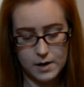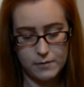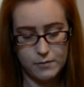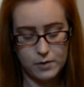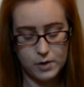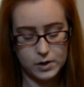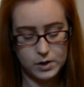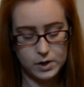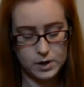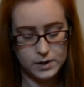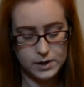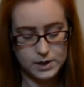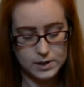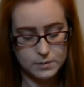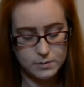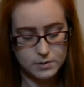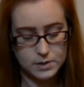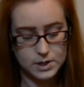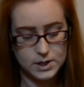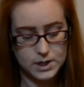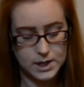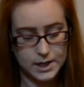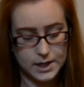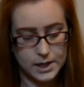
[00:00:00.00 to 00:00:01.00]
I've heard that these
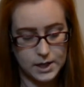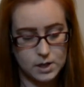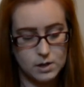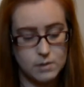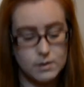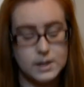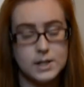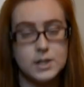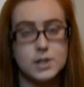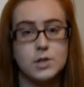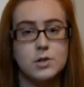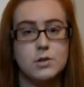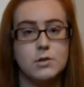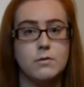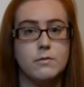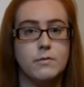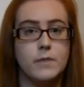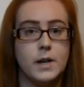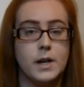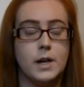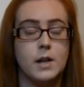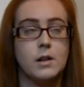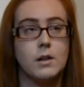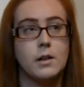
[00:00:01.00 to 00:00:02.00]
particular ones do
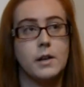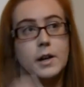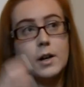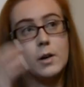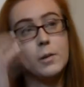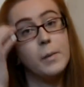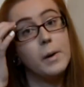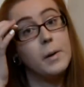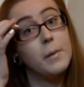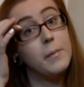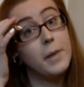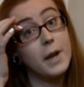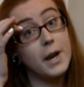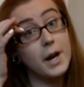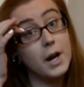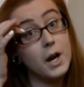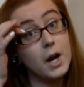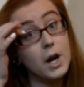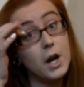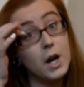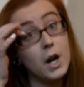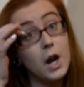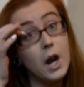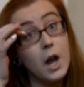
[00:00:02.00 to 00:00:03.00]
fit a little bit
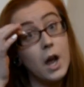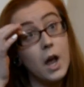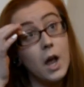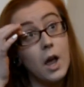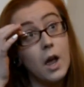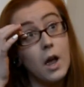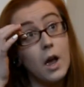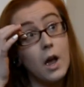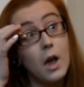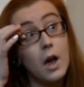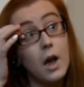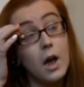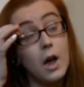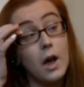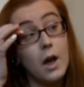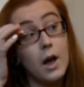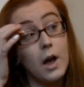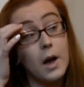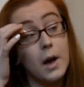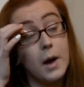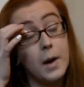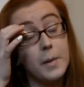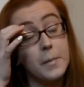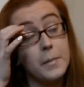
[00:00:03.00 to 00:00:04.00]
bigger.
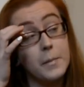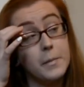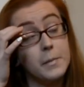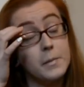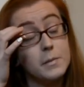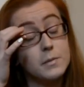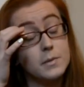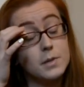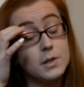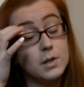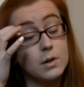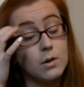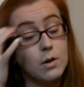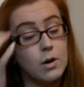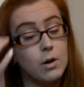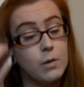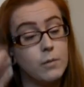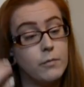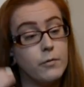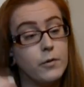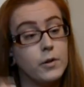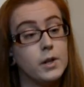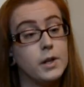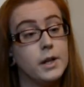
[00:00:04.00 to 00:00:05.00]
Um, so
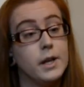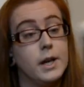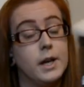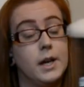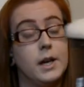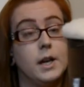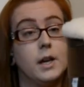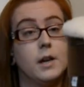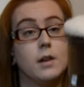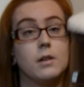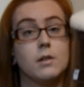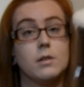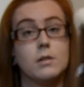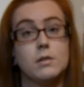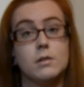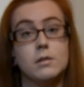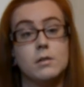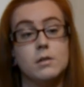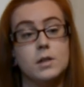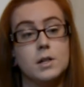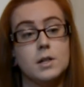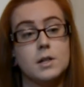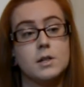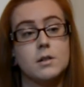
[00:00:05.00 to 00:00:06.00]
hopefully
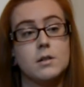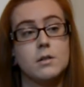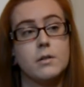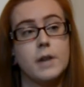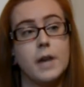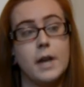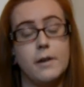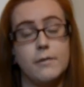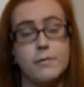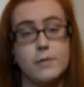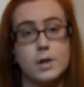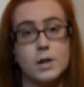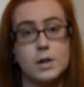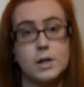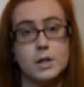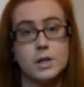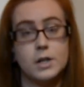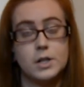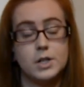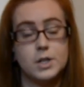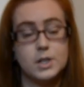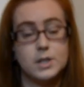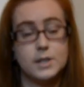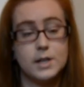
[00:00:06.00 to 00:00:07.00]
these are okay for her
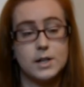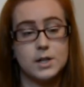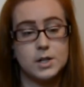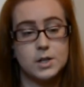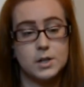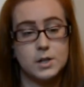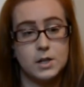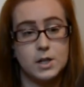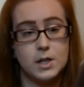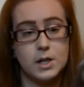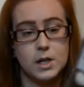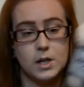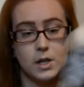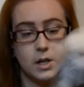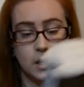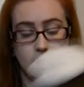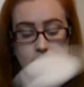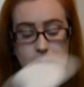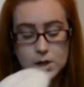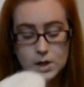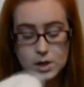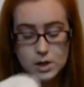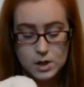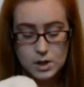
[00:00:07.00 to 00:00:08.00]
because she's actually...
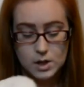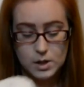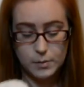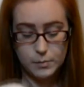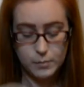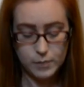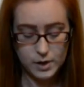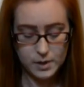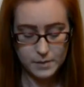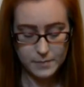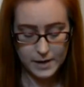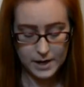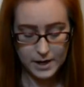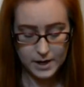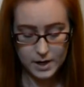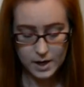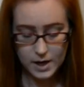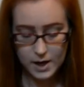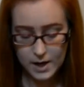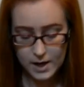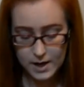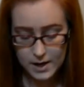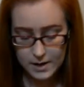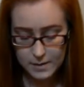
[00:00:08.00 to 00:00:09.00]
pretty big.
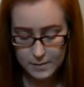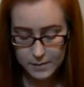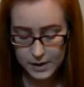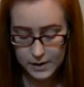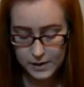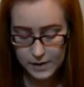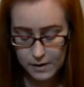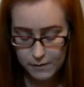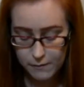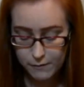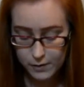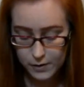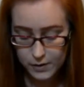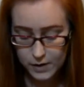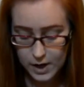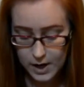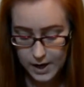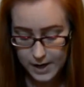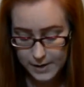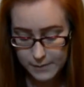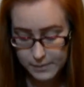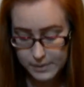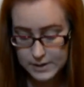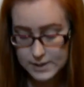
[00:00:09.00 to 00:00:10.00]
Um, and then for the
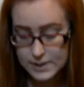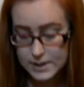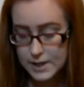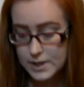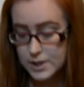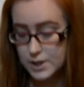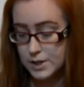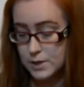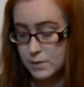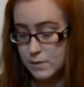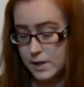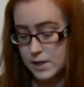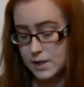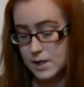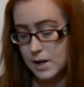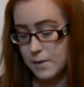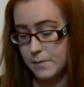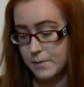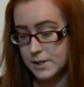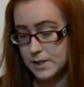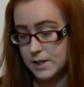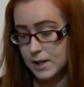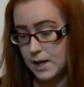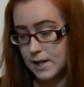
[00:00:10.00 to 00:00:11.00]
hind ones, I just went
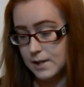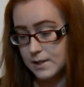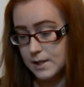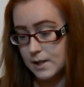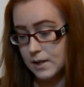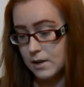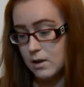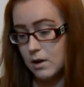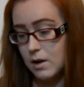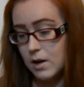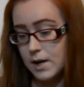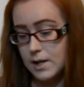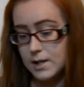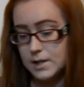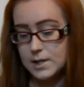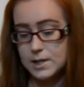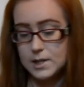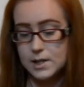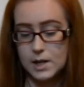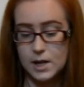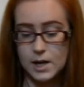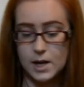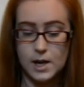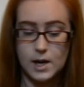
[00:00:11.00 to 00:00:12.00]
up a size and got
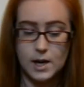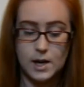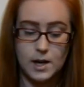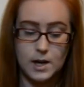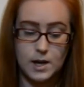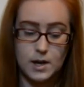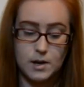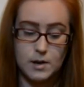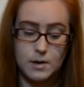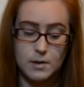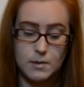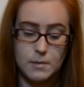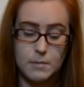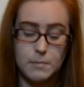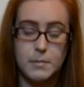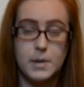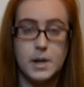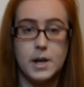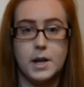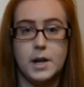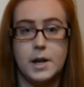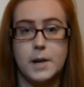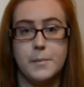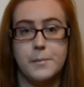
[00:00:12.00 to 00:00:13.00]
a
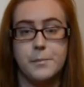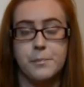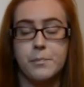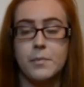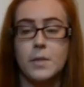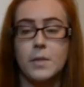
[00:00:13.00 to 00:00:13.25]
medium.